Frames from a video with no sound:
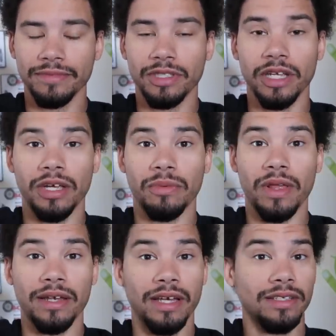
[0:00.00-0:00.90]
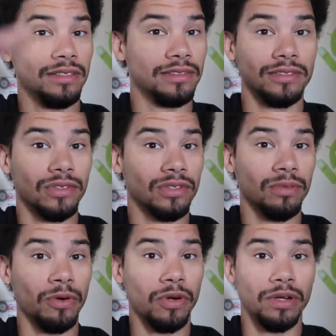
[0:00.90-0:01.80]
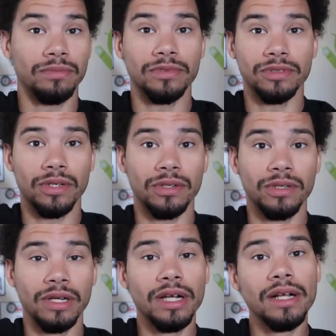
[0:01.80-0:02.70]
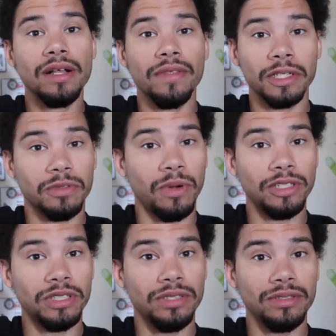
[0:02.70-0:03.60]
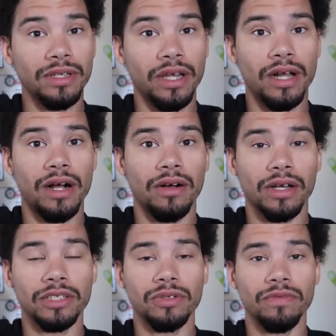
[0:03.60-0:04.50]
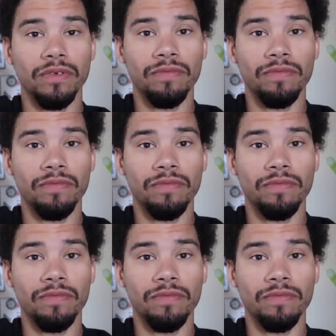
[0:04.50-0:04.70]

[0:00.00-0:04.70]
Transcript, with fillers: see where that takes us until the turbo comes. So thanks for watching, and I'll catch you on the